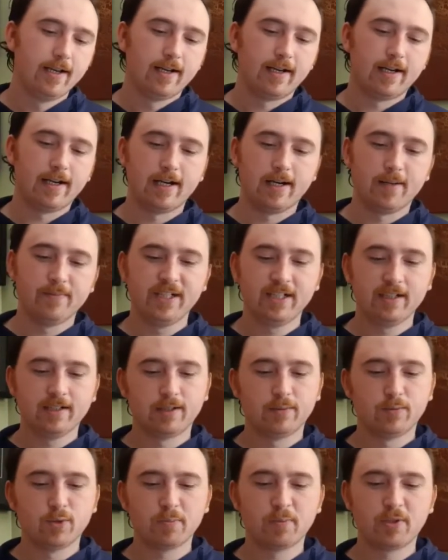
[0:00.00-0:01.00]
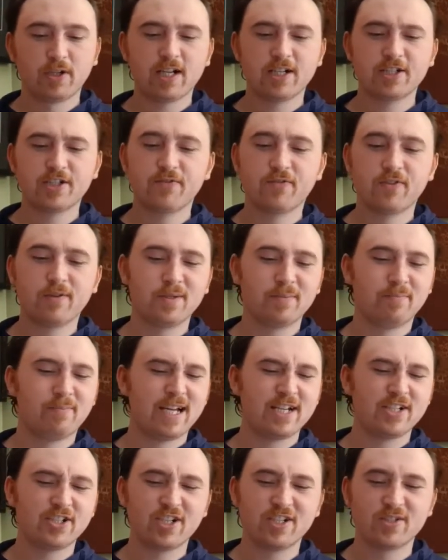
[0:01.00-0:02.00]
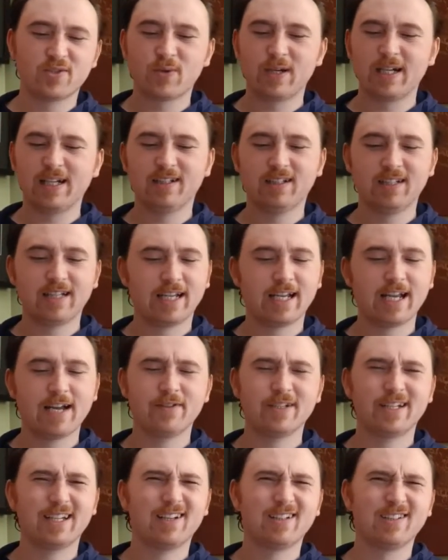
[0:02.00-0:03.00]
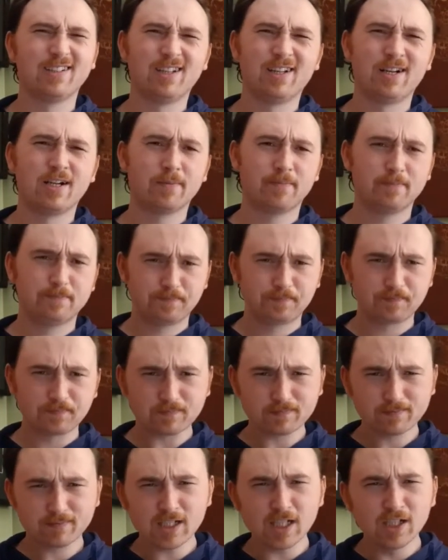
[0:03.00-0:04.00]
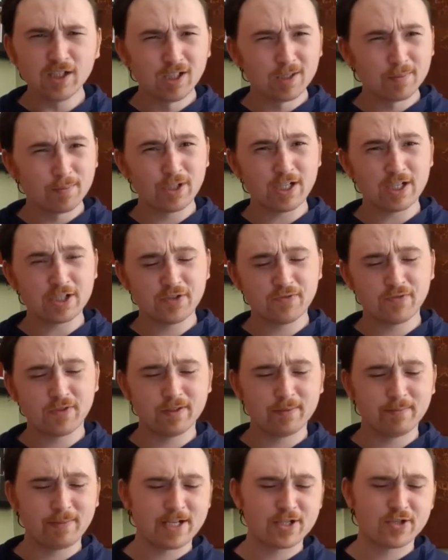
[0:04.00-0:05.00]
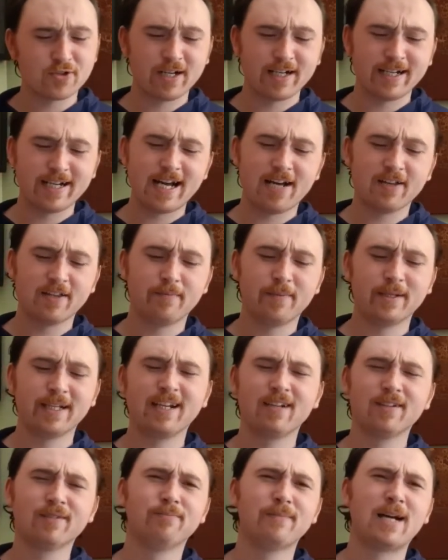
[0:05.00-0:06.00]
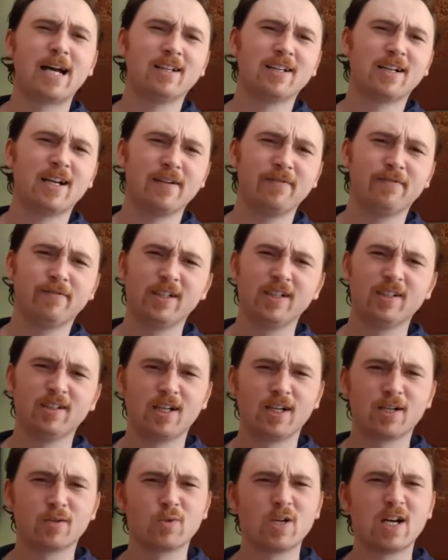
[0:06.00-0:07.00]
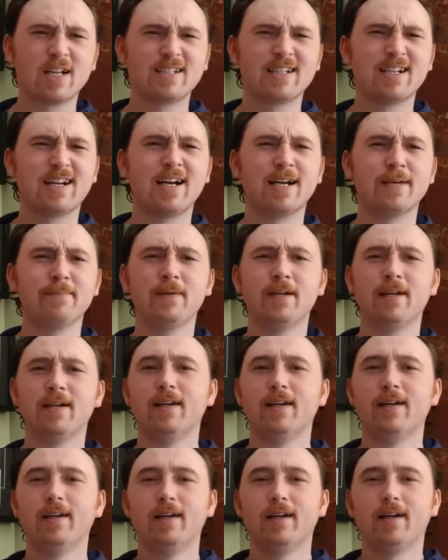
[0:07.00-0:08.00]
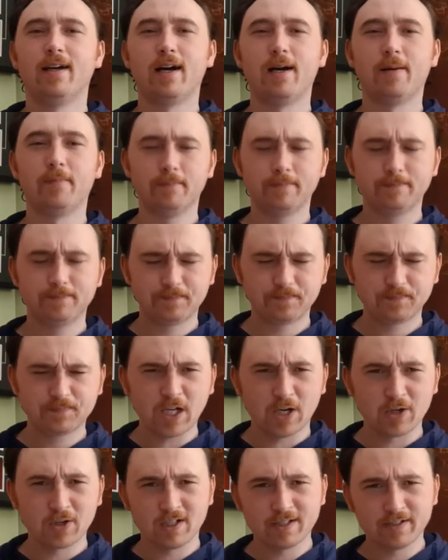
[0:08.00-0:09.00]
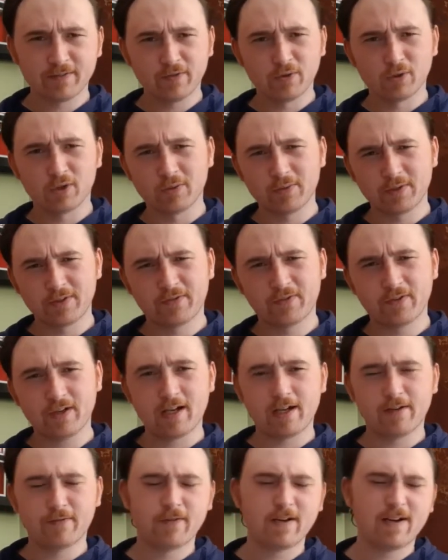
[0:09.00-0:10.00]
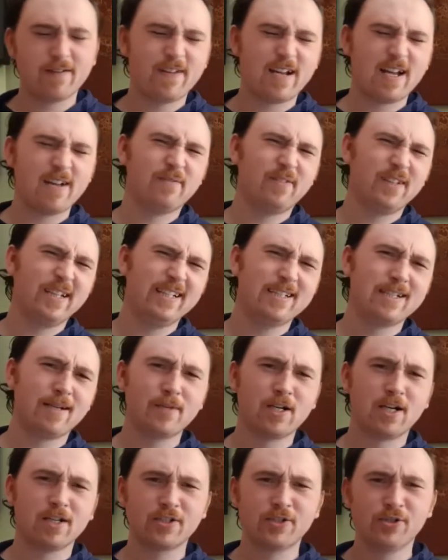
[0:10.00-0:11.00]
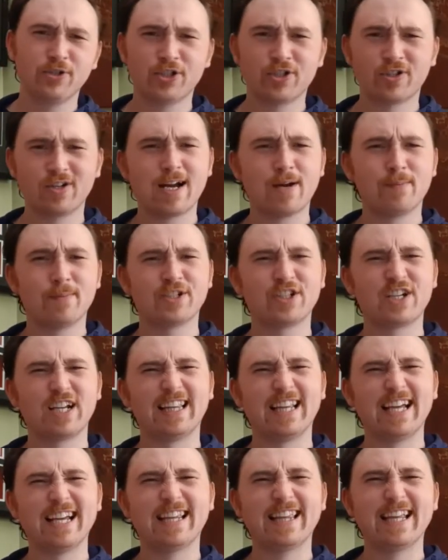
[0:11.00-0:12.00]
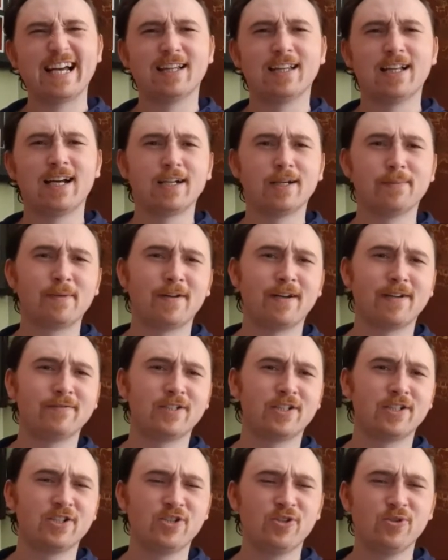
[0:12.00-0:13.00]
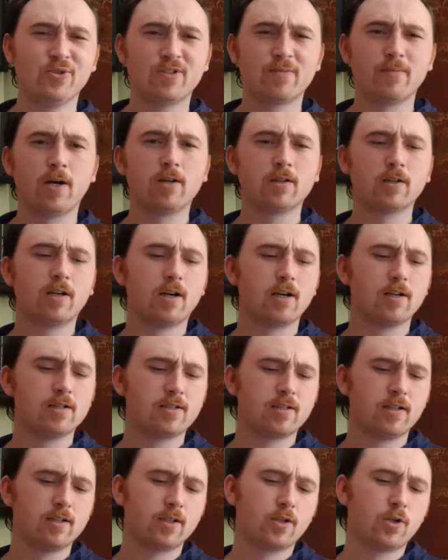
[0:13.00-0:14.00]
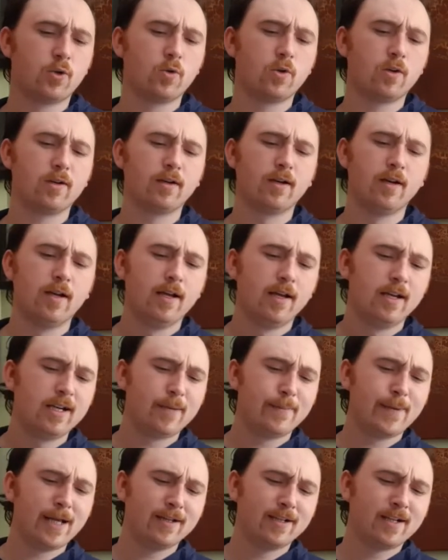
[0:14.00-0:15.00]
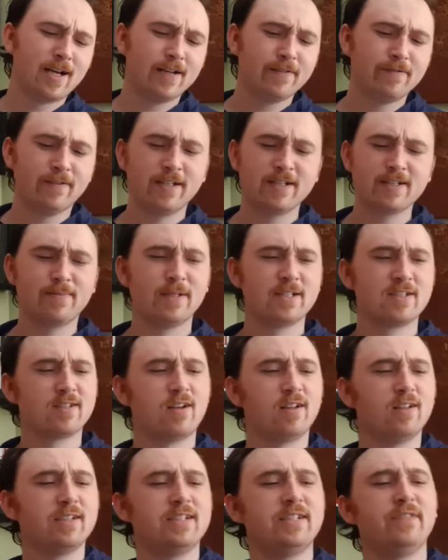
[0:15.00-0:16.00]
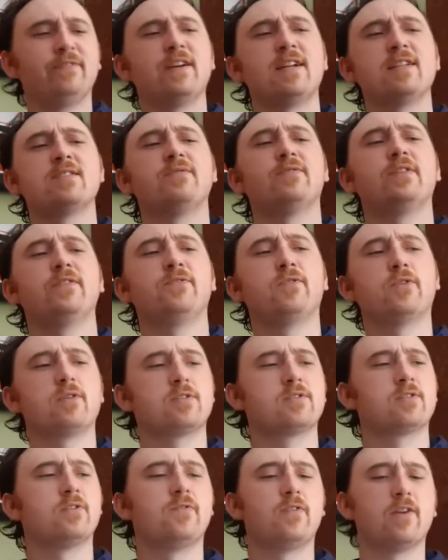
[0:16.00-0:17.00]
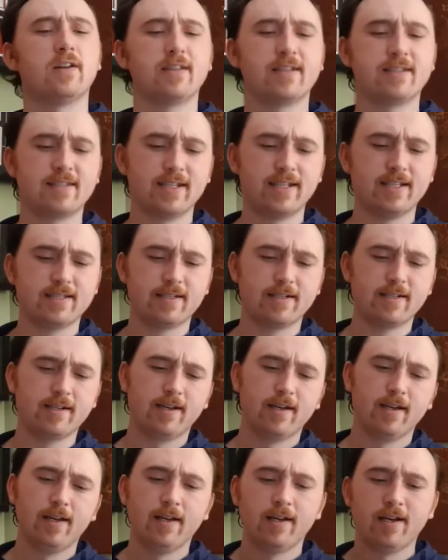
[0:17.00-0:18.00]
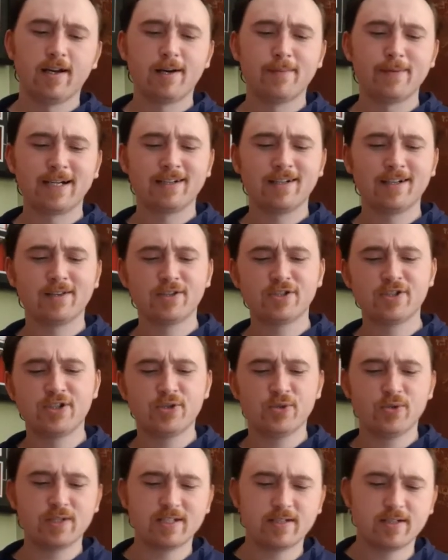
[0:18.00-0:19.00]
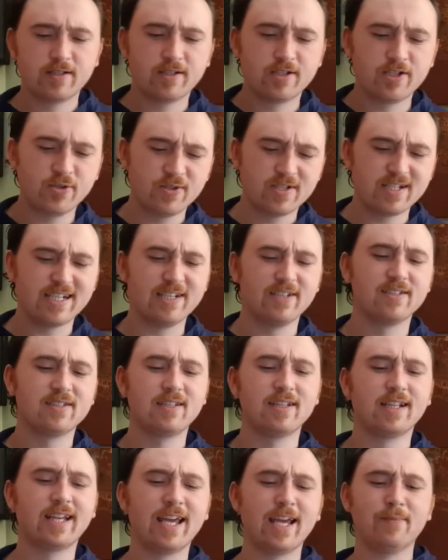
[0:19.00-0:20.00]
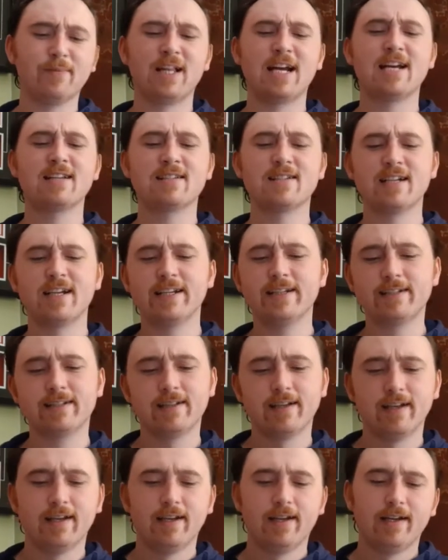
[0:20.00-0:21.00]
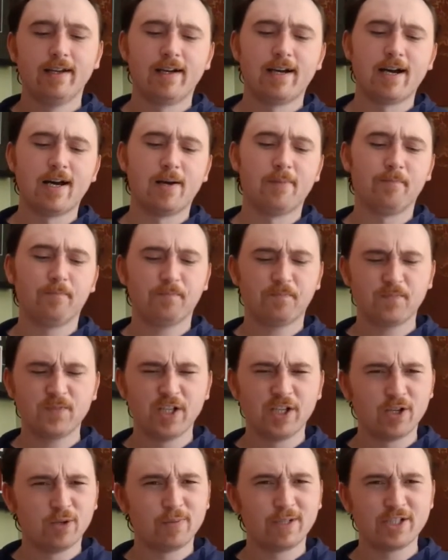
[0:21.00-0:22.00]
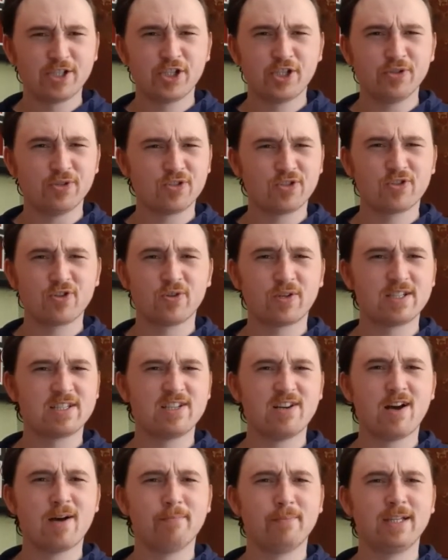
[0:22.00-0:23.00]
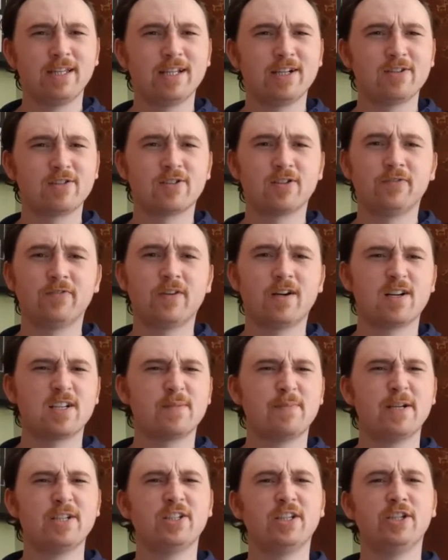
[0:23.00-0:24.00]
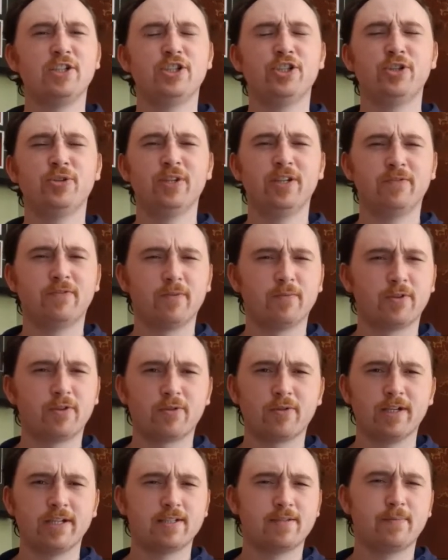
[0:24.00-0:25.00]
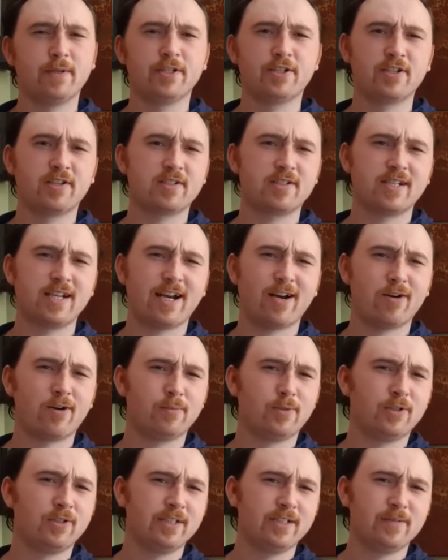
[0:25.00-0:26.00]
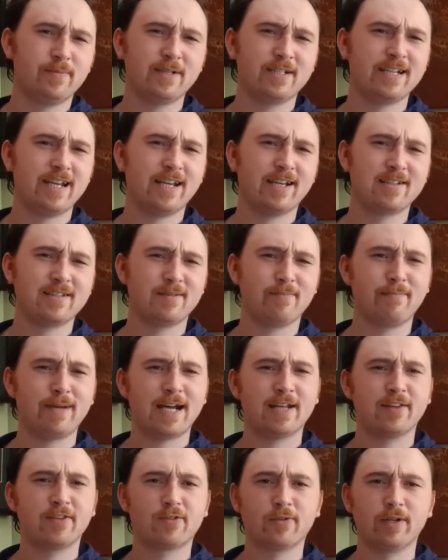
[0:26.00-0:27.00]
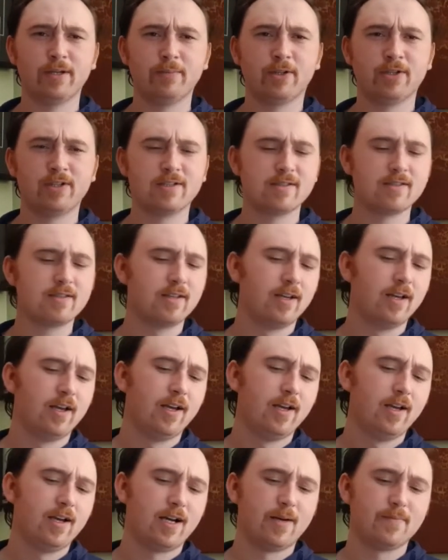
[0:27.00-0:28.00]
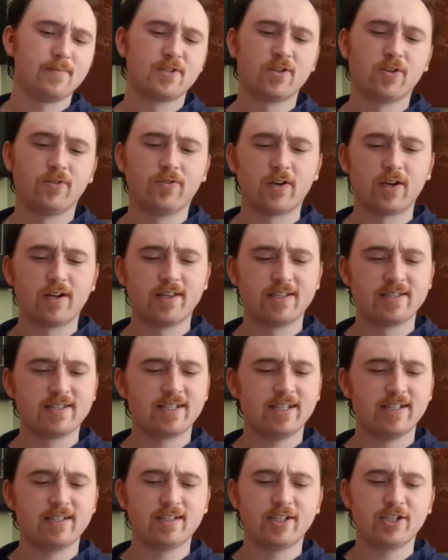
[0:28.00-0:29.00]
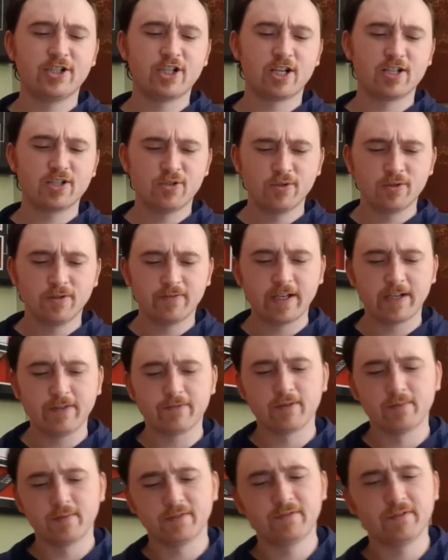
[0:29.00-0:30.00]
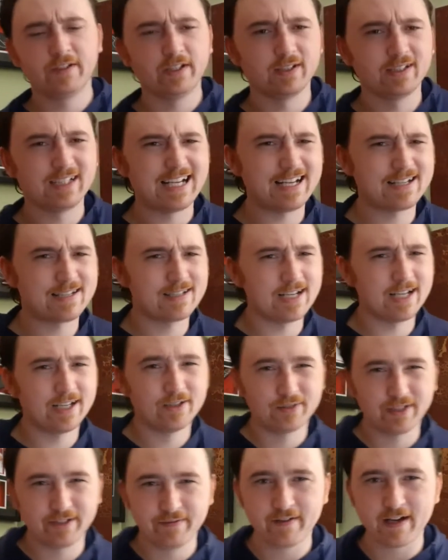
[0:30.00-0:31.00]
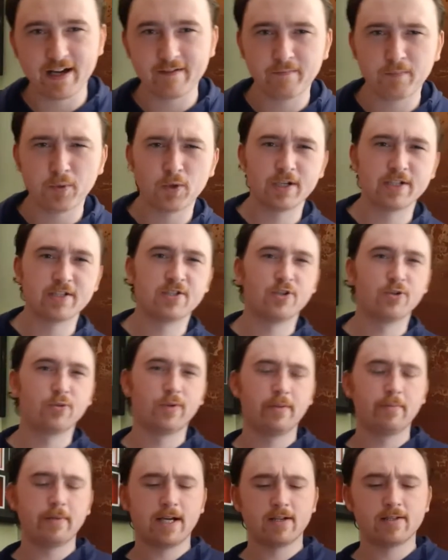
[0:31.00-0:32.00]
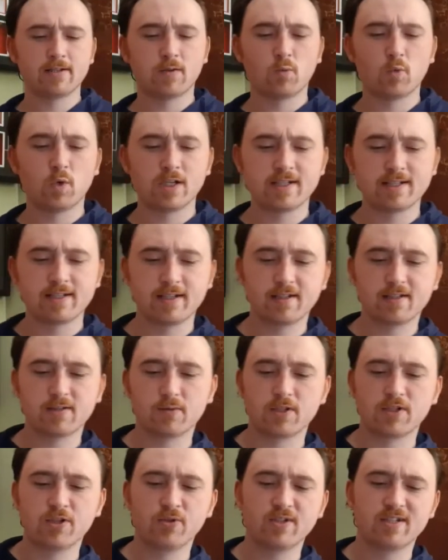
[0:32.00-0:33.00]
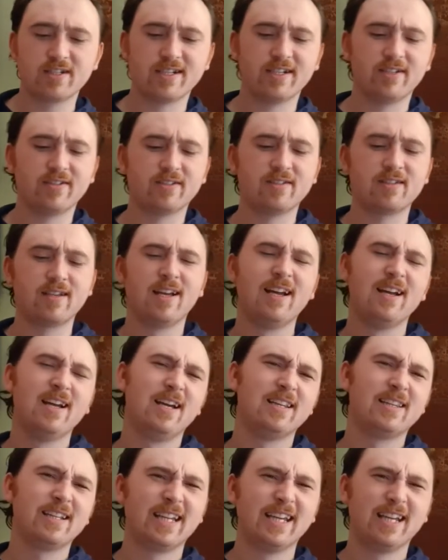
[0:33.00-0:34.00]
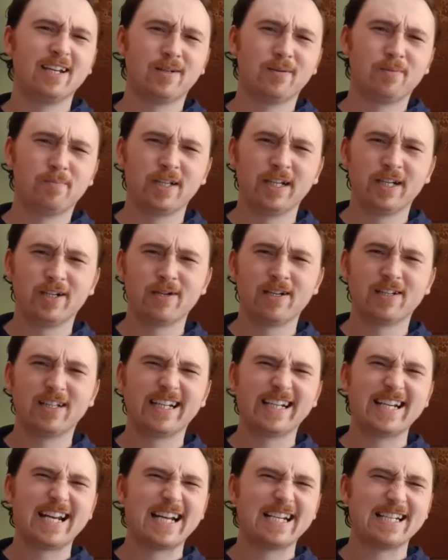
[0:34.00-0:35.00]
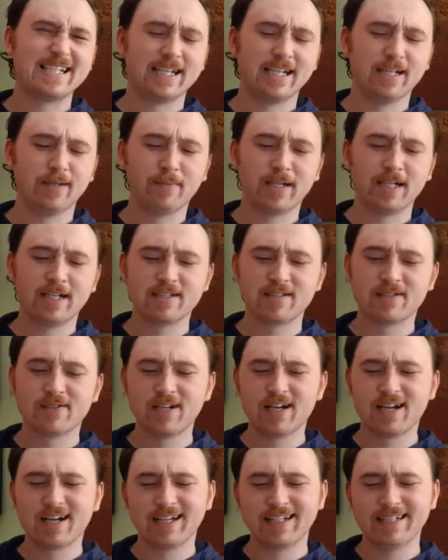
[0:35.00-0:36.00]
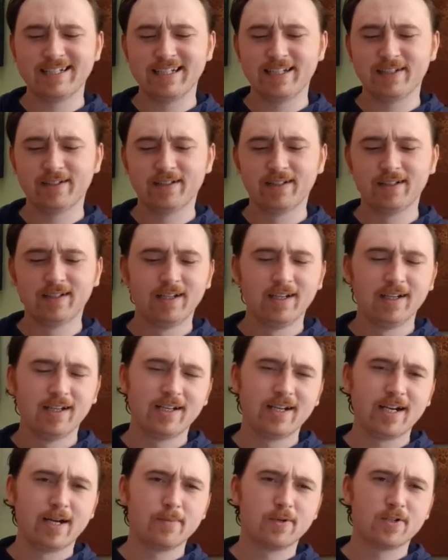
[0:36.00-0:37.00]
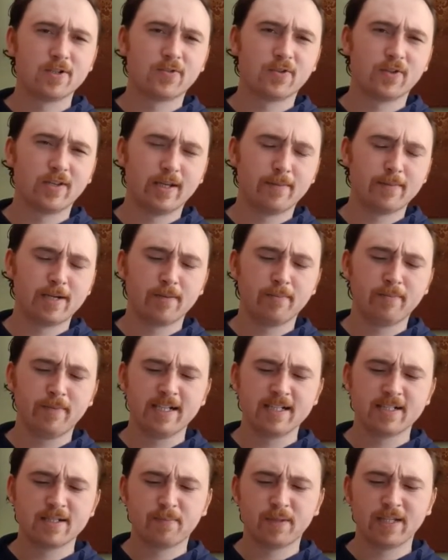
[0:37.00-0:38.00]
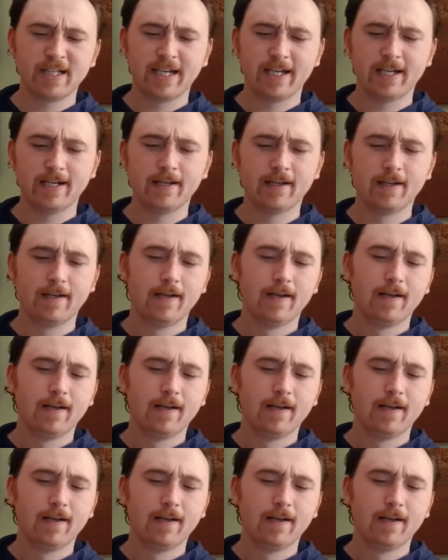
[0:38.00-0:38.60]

Need a little more production from the bench as well. Like, haven't gotten a lot of production from the bench right now. They've been getting Malachi Flynn a lot of run time out on the floor with Fred VanVleet. I'm not too sure how much I like that lineup, having the 2 small guards on the court. Now, Malachi Flynn's been solid defensively for us so far this season. Had another two steals in the game last night. But his shooting stroke has not been there so far, especially his shooting from 3 has been just terrible. He's been taking some bad 3 balls so far this season. He shot 2 of 8 from the field last night, only 5 points, 2 rebounds, and 1 assist with 2 steals. I think he ended up playing around like 19 minutes, so not ideal numbers for the amount of minutes played.